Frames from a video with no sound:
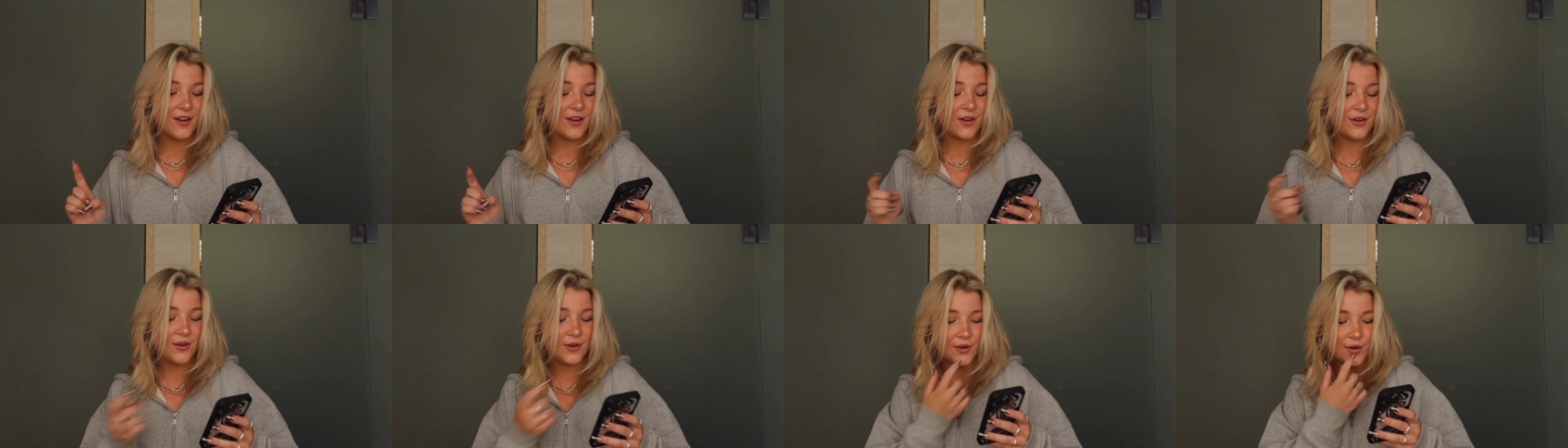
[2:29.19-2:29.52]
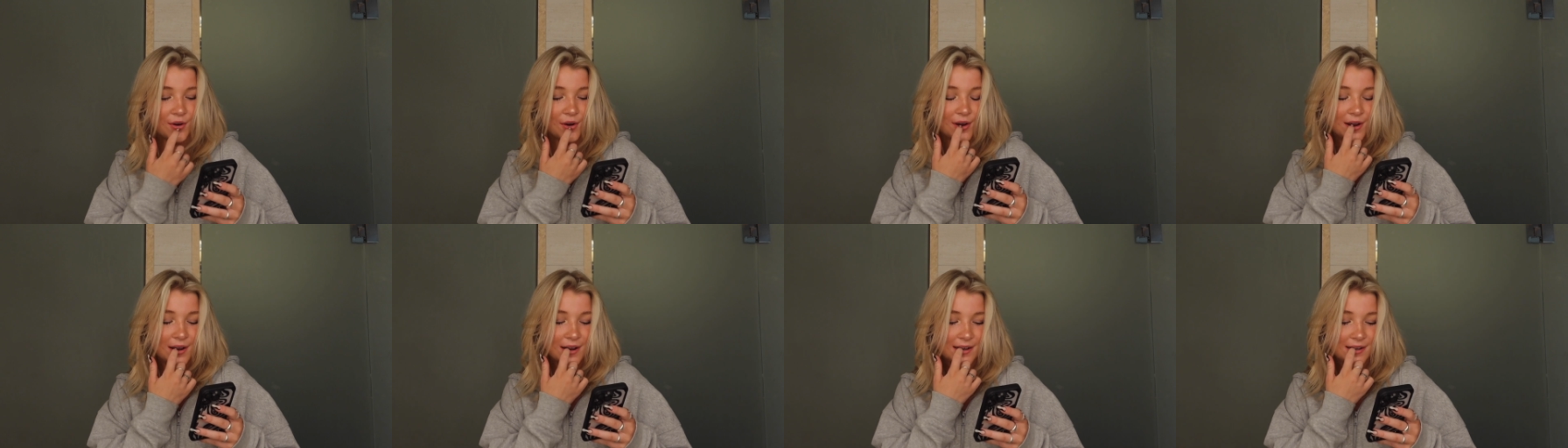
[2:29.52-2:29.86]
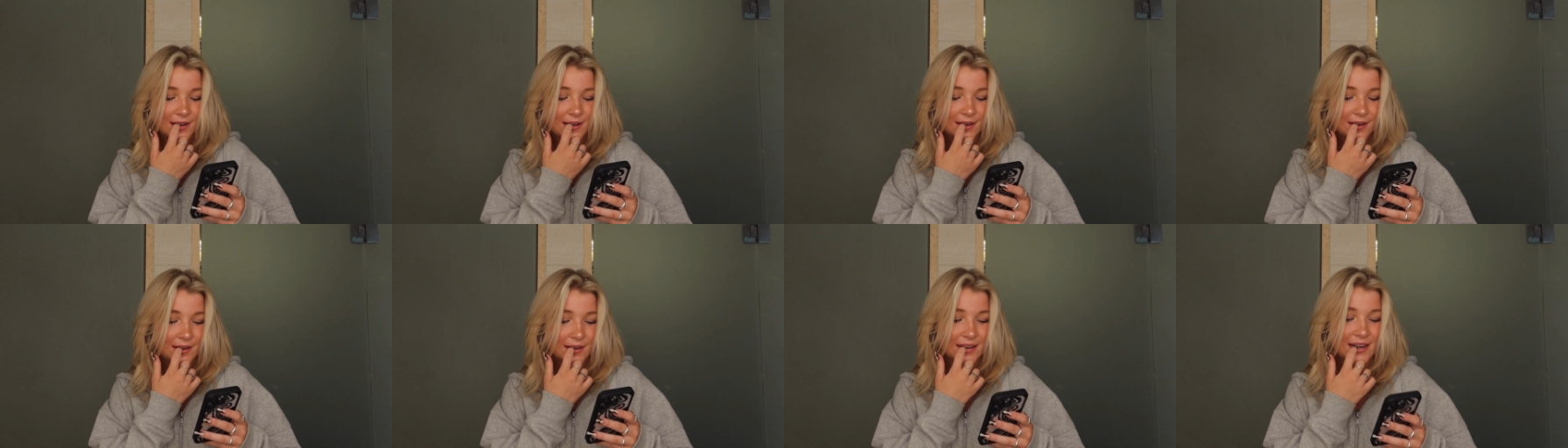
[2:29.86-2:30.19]
Ooh,
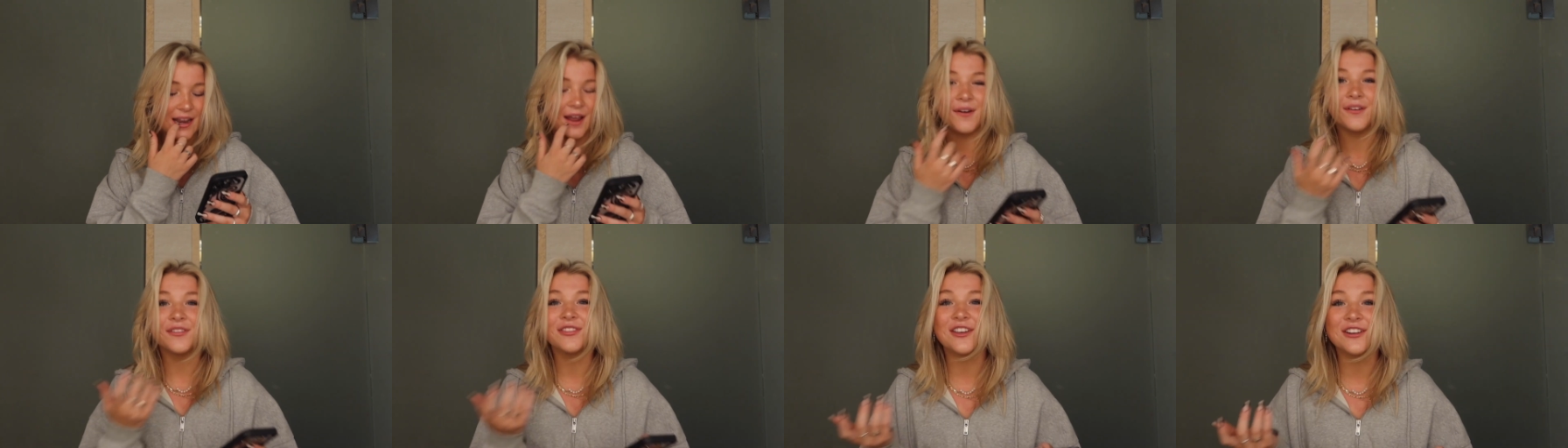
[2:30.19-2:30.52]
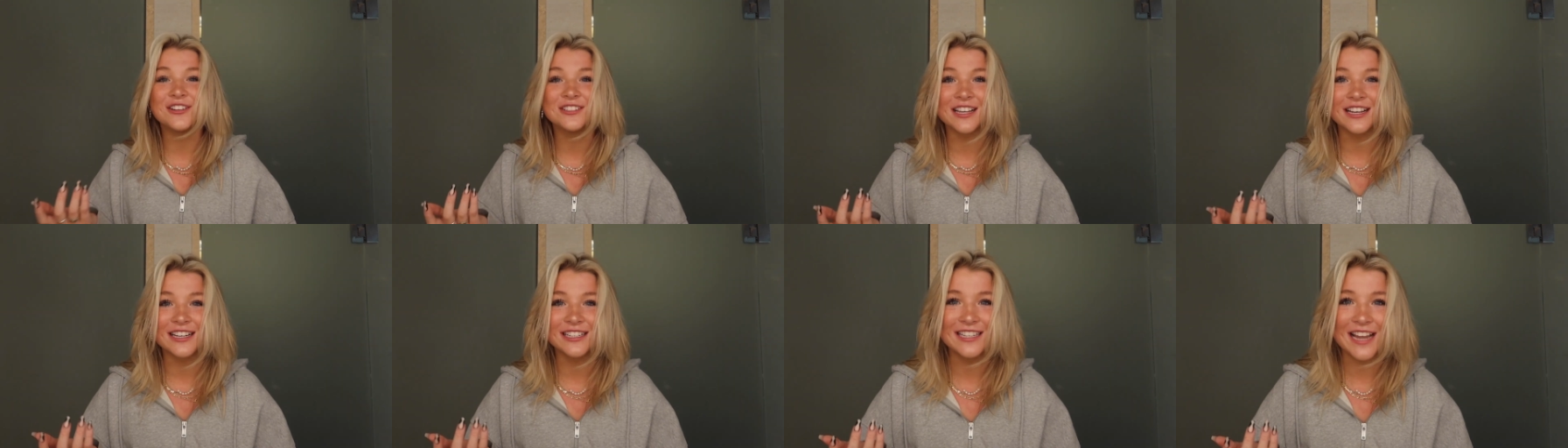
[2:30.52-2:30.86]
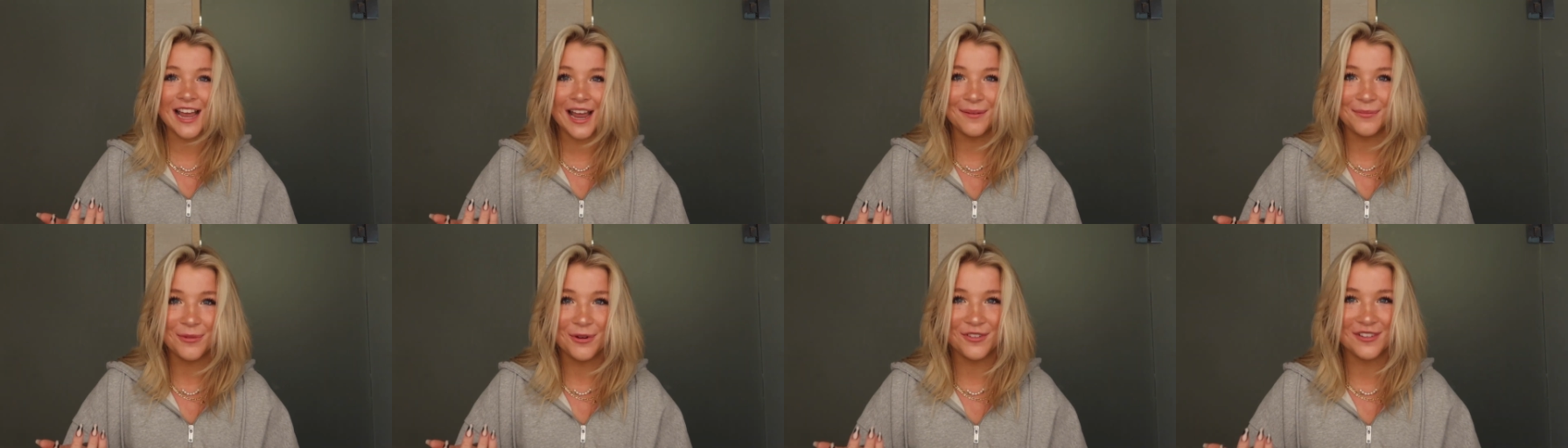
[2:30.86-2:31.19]
now there's like
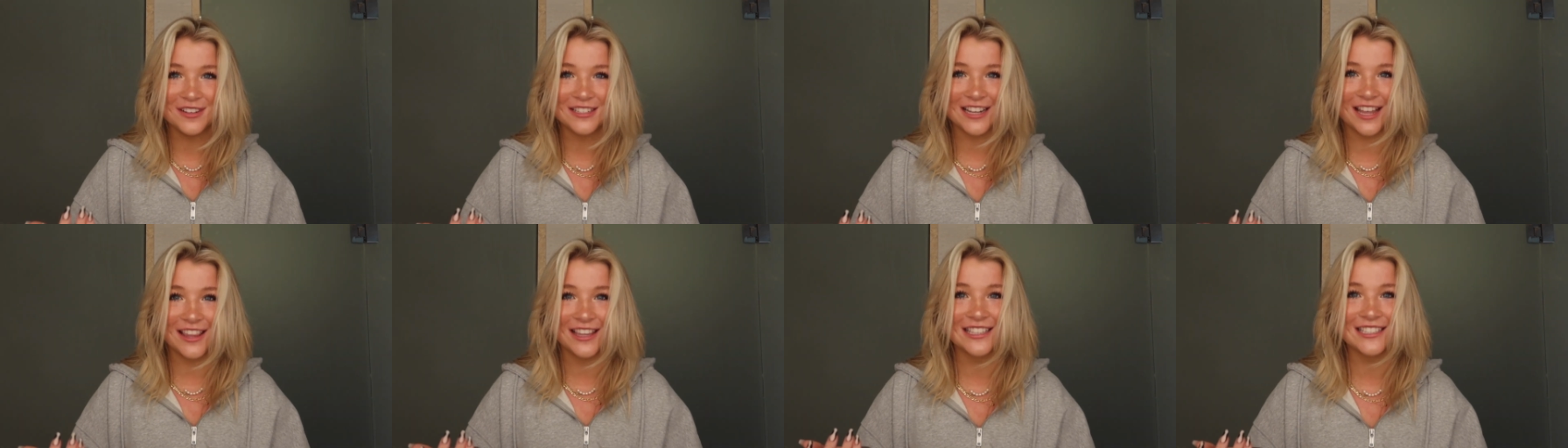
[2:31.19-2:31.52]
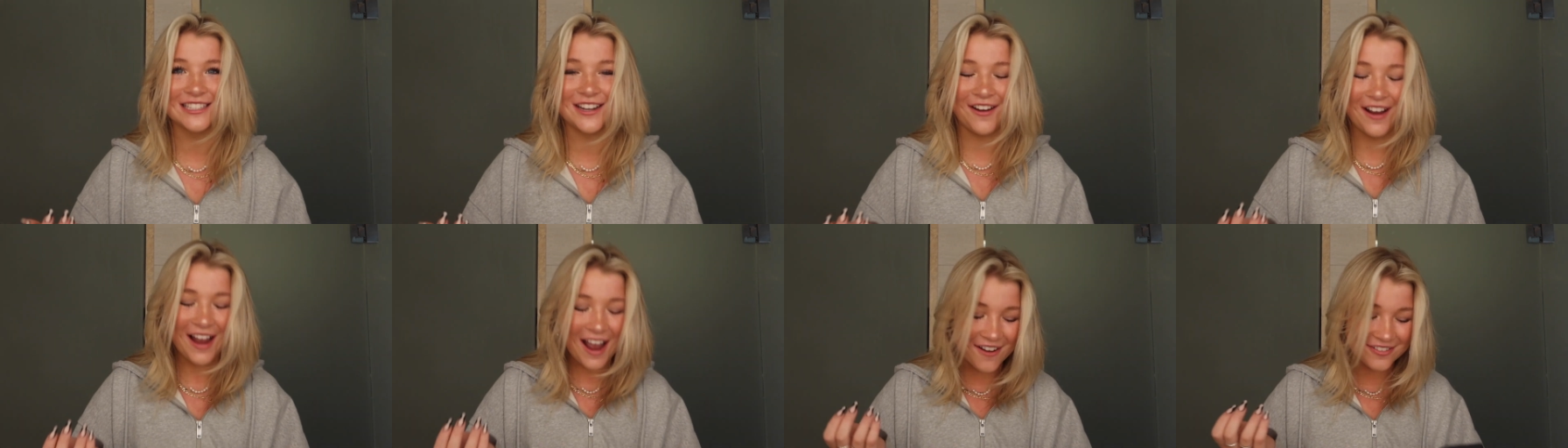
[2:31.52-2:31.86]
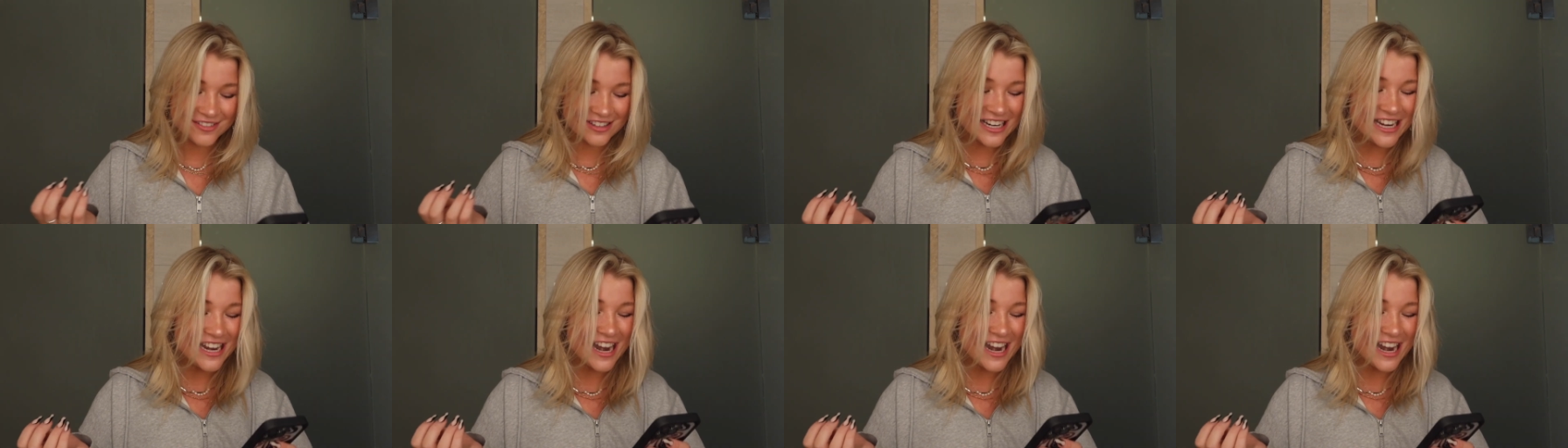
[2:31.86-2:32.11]
10 movies on this, now I have to